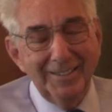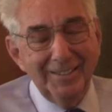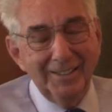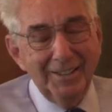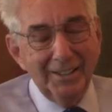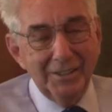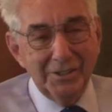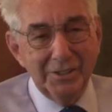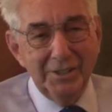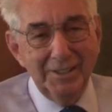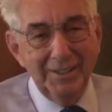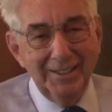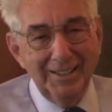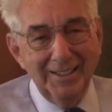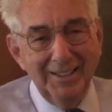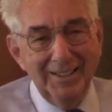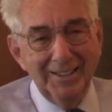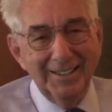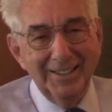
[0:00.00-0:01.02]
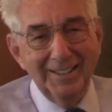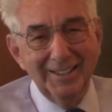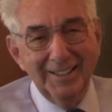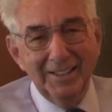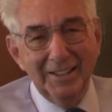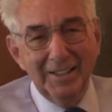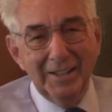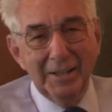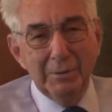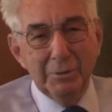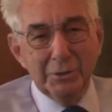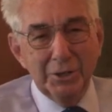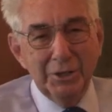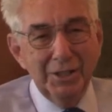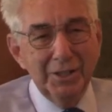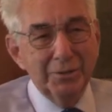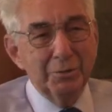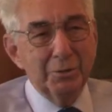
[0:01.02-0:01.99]
Yes, he was
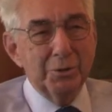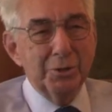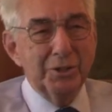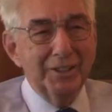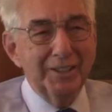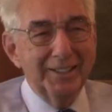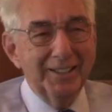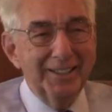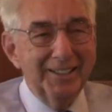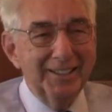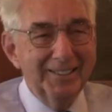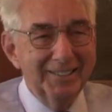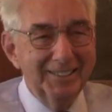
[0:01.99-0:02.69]
an interesting guy.